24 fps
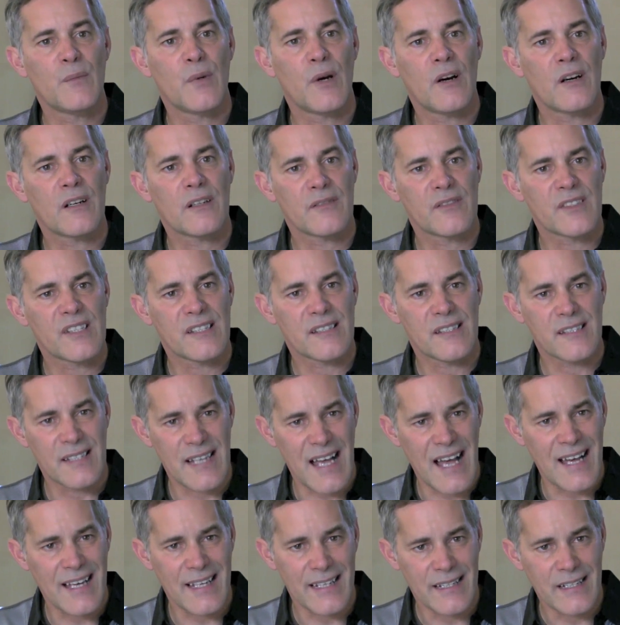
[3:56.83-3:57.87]
part of
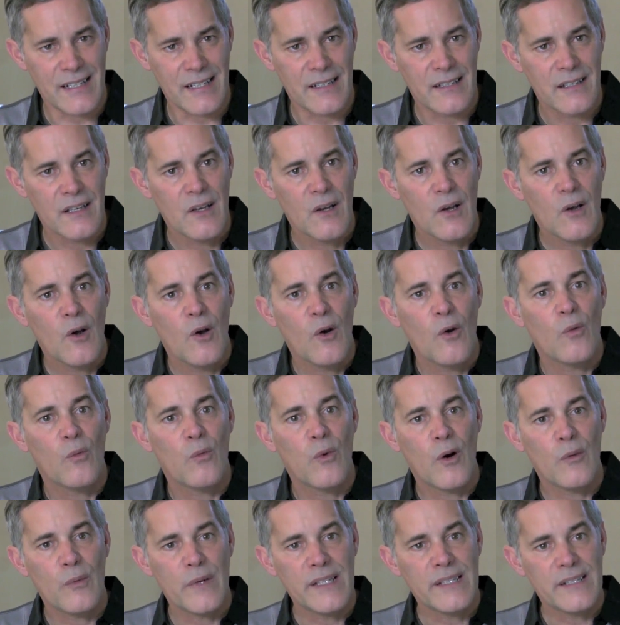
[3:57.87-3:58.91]
society.
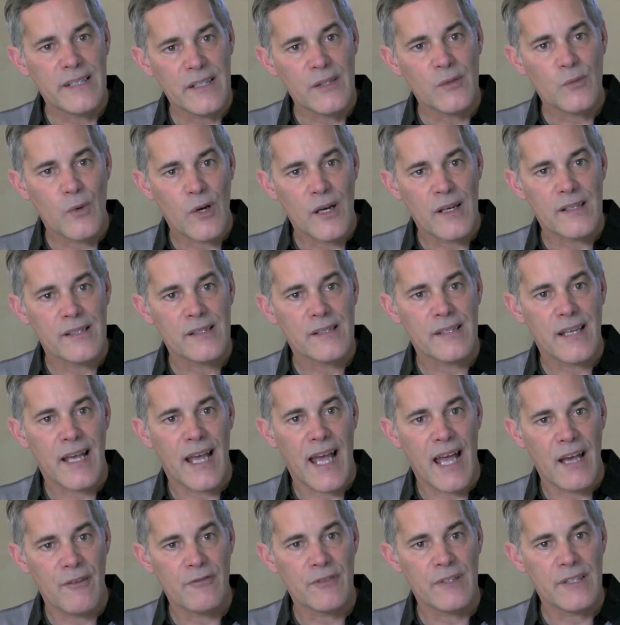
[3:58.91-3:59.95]
What we did was
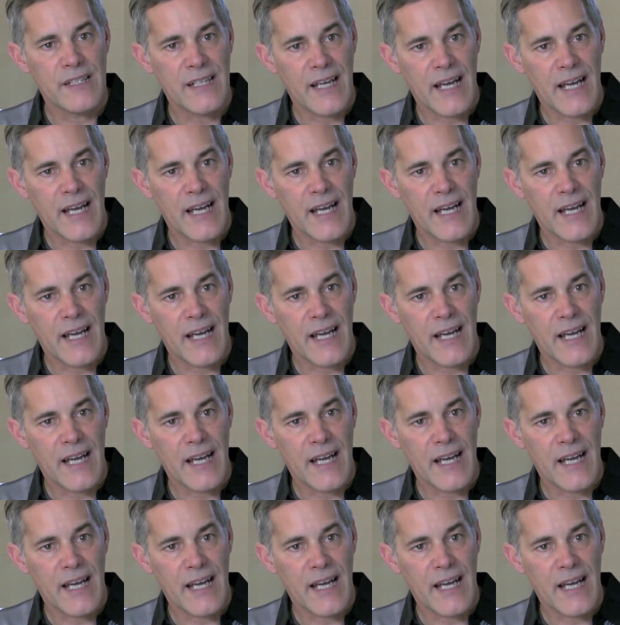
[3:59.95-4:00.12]
every